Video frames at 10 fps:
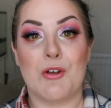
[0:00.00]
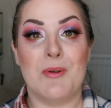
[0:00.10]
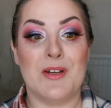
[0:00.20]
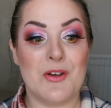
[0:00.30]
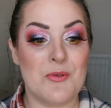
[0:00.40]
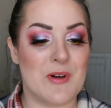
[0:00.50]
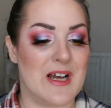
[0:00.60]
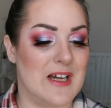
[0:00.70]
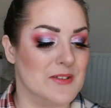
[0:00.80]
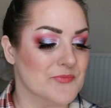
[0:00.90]
going
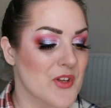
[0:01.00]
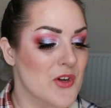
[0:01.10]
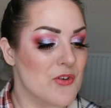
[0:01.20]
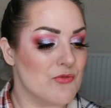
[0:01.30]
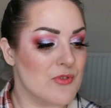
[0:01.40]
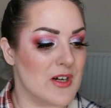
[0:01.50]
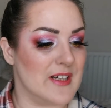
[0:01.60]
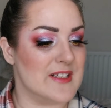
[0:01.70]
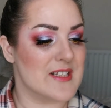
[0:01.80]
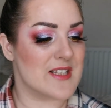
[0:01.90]
nowhere.
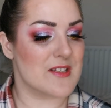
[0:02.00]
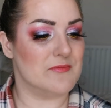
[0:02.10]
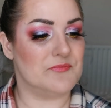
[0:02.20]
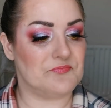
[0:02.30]
Right,